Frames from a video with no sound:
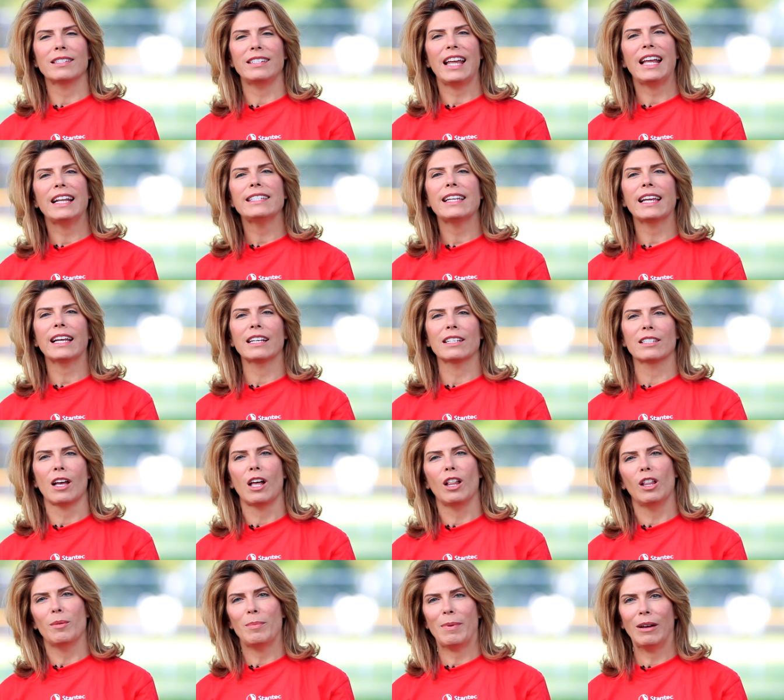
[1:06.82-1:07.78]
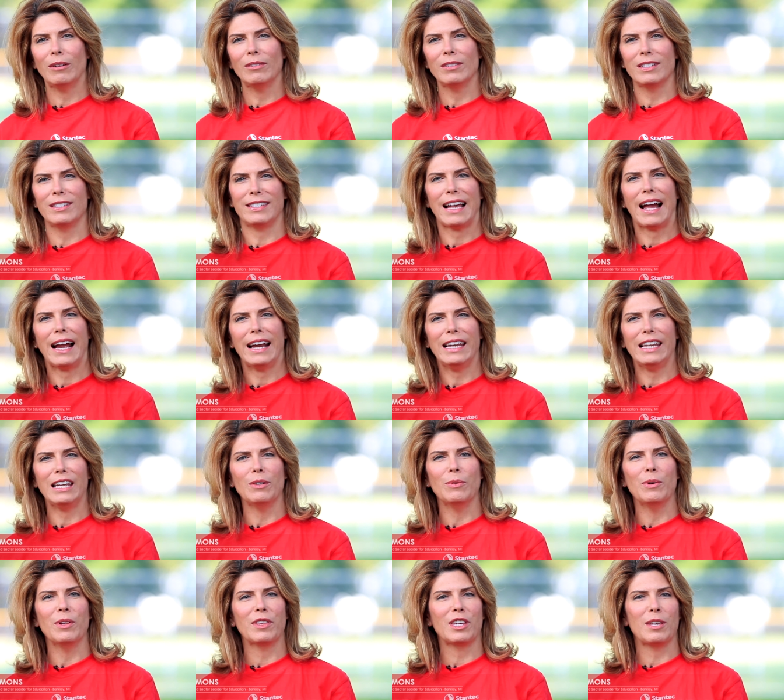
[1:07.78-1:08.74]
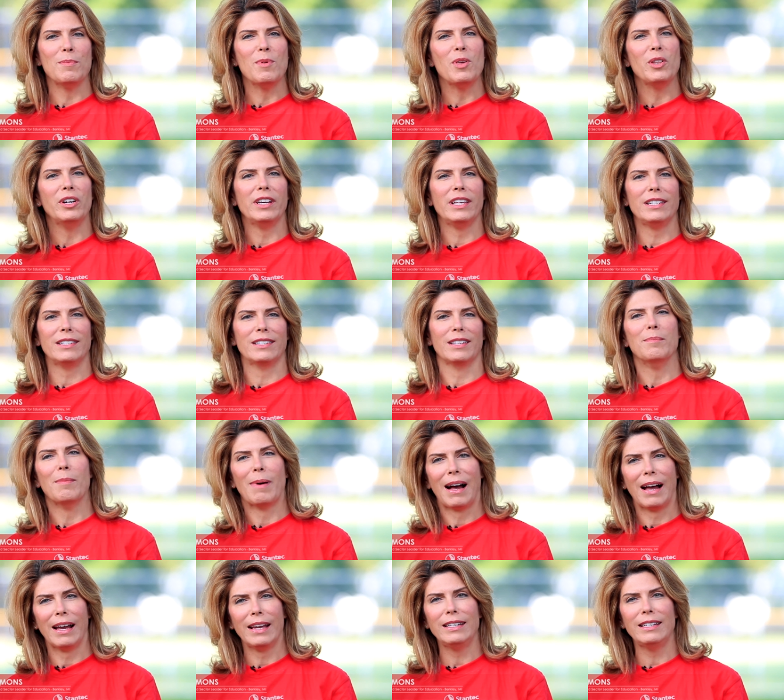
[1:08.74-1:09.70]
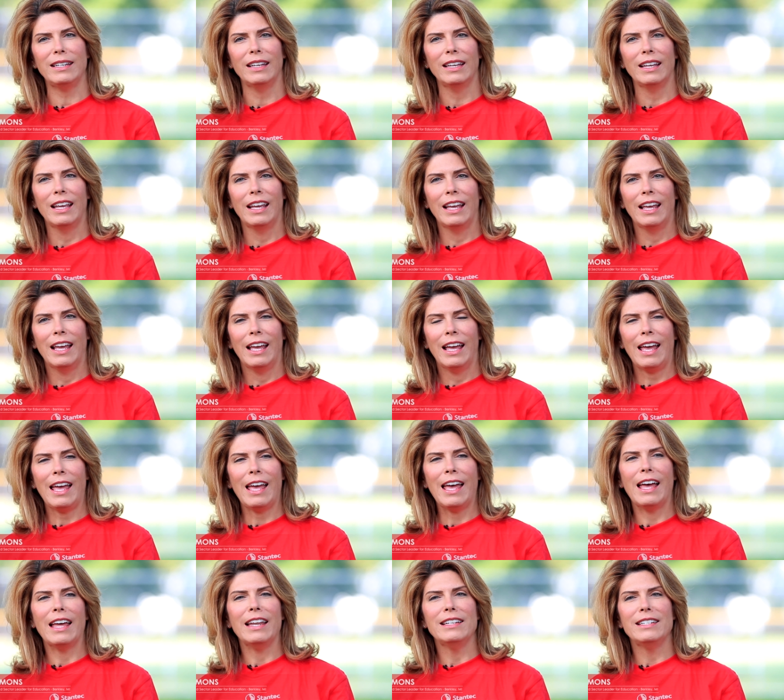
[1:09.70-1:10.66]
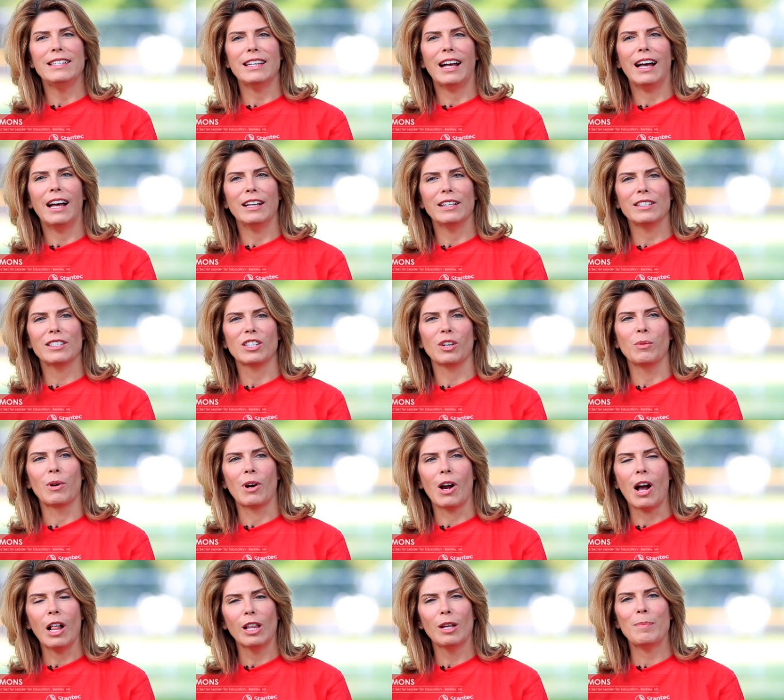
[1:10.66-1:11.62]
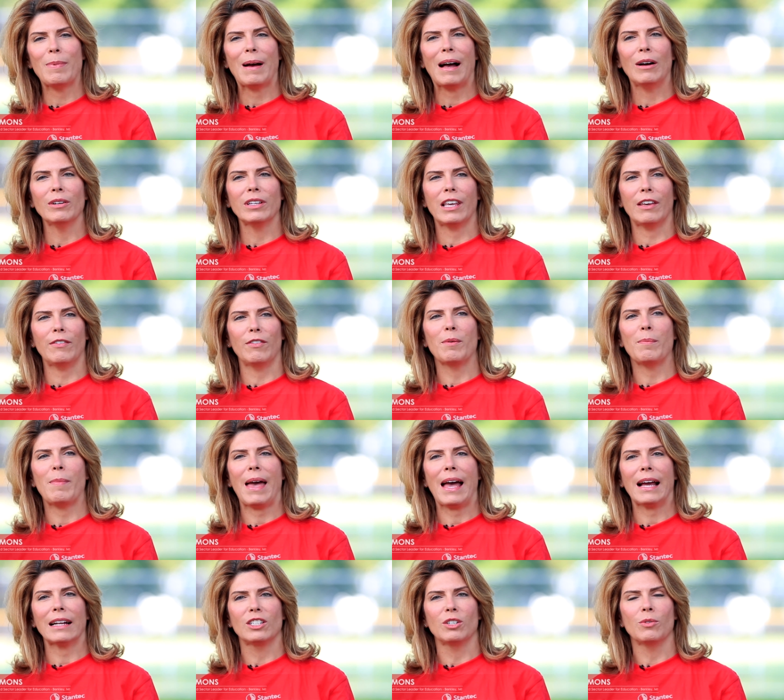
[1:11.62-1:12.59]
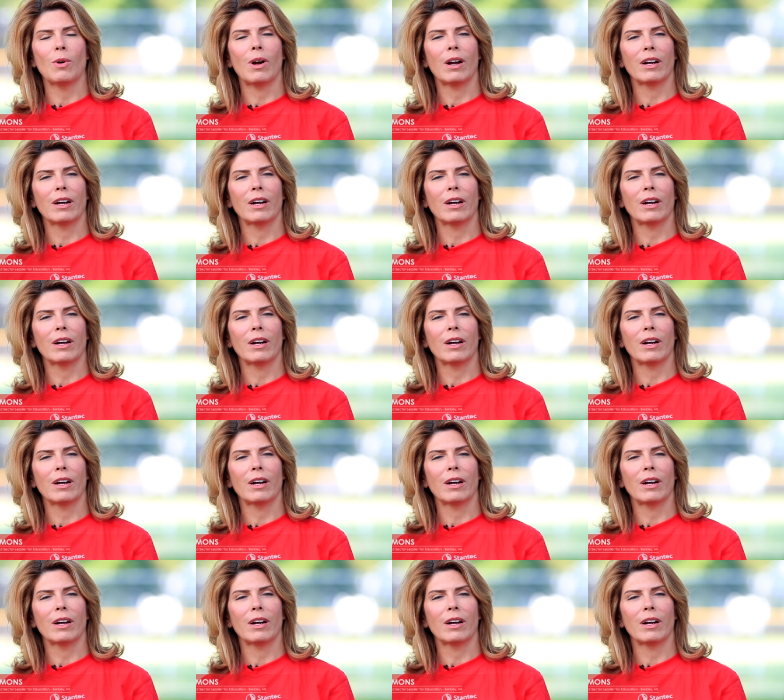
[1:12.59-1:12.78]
Stantec is all about designing with communities in mind. And uh, so we're all about giving back to our